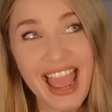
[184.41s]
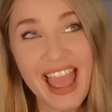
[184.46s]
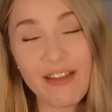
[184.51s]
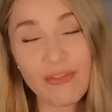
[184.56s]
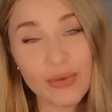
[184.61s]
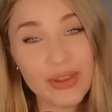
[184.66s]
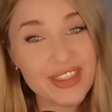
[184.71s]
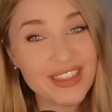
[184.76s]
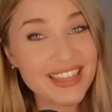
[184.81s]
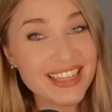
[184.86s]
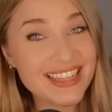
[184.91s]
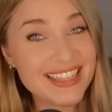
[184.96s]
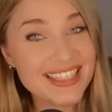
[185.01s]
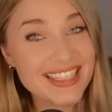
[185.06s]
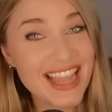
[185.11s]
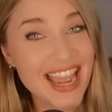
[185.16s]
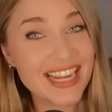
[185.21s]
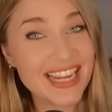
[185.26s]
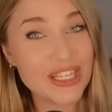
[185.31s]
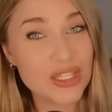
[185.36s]
everything he's
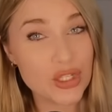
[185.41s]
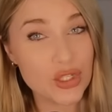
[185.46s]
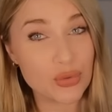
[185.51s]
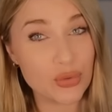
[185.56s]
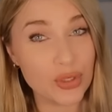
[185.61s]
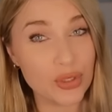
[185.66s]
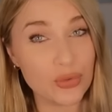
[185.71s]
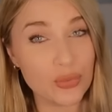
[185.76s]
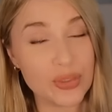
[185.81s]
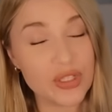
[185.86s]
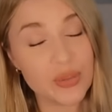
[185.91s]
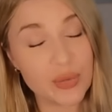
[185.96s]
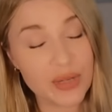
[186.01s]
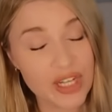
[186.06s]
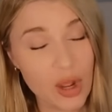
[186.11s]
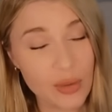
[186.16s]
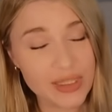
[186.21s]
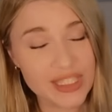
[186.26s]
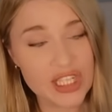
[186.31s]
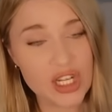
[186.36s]
saying is true, which we
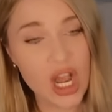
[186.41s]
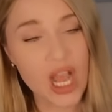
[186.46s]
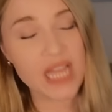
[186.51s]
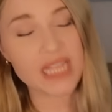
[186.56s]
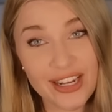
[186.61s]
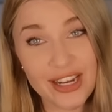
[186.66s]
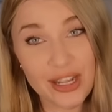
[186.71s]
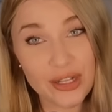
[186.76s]
know it's not.